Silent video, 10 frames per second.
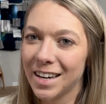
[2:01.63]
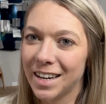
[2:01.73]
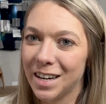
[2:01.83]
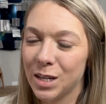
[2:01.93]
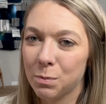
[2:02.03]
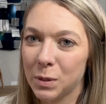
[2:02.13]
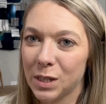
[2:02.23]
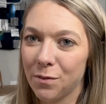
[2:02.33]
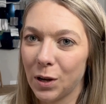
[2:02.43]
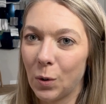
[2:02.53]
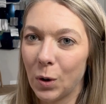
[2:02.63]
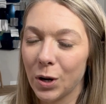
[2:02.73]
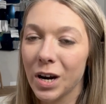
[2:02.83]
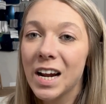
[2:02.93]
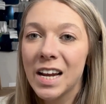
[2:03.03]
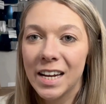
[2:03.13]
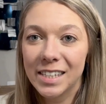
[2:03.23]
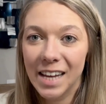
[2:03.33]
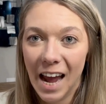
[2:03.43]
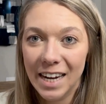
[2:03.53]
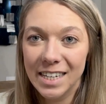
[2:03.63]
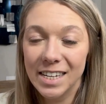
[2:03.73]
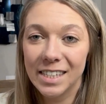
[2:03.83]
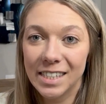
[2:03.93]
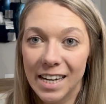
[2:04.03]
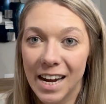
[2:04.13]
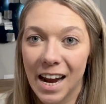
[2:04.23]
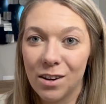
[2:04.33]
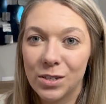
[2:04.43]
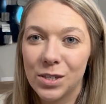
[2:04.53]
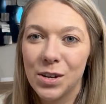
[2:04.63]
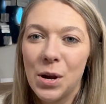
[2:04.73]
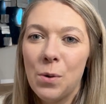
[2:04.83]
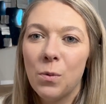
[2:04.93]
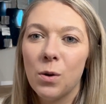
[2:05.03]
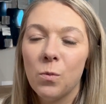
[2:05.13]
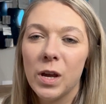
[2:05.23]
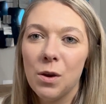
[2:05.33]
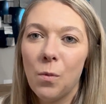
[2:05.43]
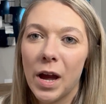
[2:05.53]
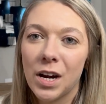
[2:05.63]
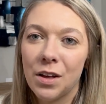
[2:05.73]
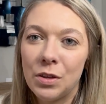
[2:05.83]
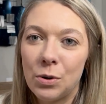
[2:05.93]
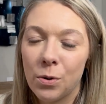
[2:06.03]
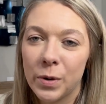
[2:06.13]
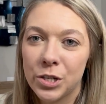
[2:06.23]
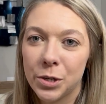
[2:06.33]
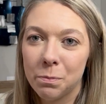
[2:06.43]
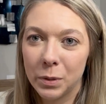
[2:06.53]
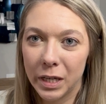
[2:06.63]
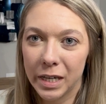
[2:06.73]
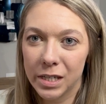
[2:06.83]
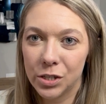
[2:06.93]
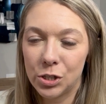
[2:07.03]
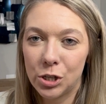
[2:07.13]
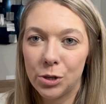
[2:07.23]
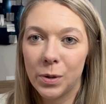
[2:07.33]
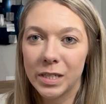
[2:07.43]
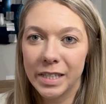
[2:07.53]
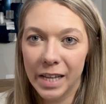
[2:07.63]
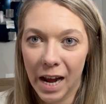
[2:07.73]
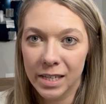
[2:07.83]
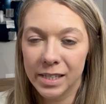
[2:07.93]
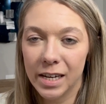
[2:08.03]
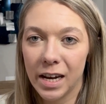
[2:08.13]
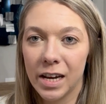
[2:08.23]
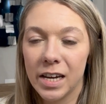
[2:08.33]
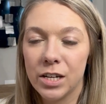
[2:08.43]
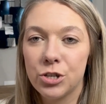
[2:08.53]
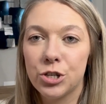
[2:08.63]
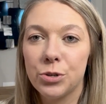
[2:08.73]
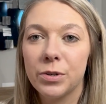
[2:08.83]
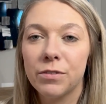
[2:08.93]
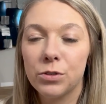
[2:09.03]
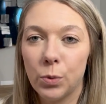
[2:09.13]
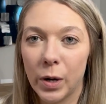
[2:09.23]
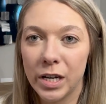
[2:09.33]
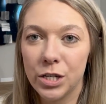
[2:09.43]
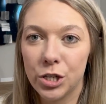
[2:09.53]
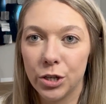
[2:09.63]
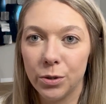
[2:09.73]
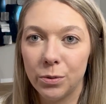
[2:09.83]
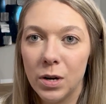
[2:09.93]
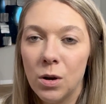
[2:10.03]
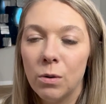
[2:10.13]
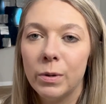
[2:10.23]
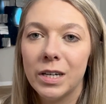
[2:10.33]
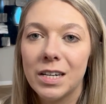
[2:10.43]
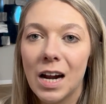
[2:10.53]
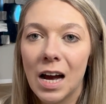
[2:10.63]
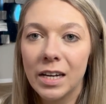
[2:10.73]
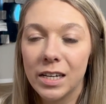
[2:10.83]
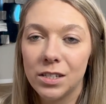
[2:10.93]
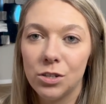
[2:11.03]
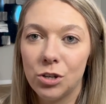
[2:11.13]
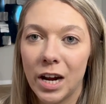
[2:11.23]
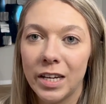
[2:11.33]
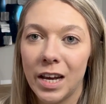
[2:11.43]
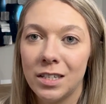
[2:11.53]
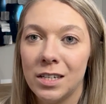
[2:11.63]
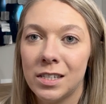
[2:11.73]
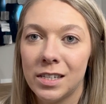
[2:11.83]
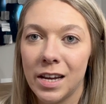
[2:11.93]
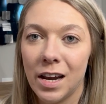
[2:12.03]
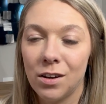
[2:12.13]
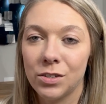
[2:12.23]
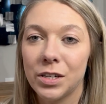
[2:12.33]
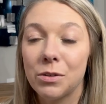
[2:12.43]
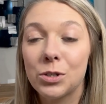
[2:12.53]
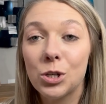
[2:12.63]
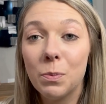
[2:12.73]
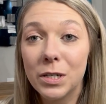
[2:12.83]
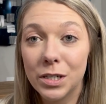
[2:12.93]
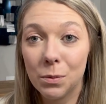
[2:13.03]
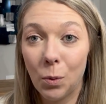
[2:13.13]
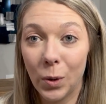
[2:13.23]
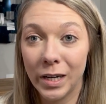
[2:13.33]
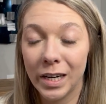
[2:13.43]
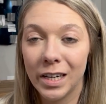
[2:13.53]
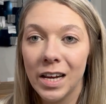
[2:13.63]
in any specific order, is Cagney's Steakhouse. When we went on the Norwegian Bliss to Alaska in June of 22, we did not get to try Cagney's Steakhouse, and I was super disappointed.